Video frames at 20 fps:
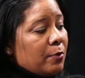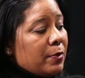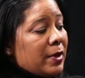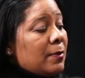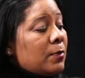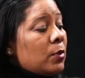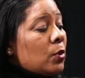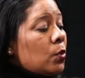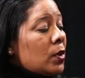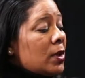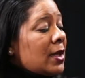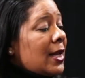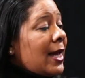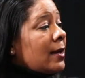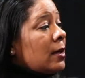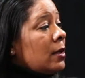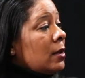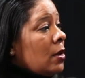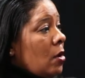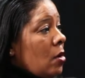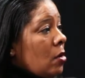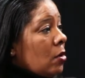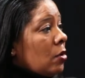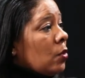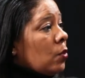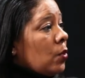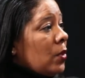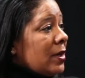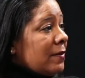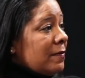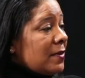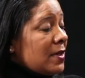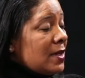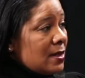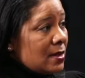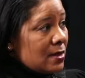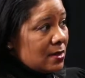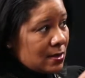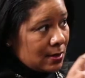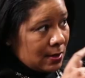People would like a longer one of
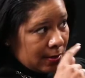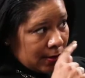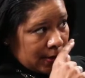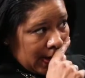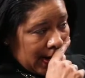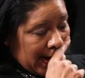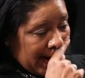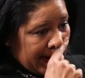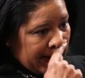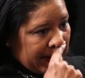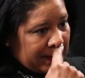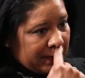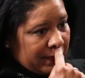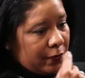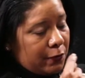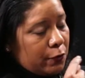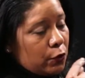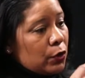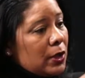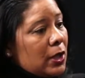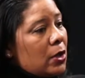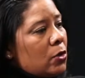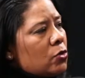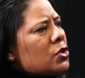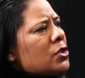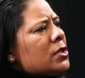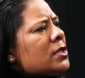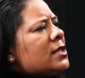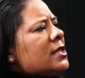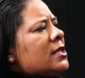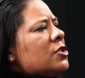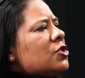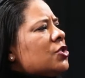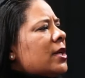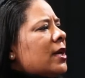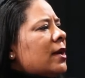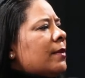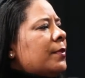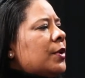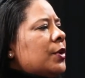these for lotions and
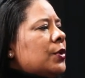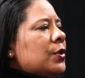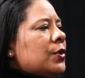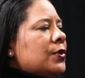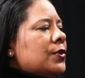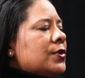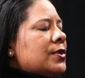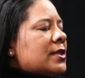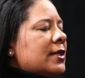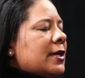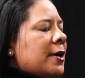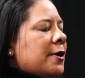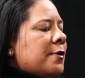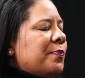shampoos.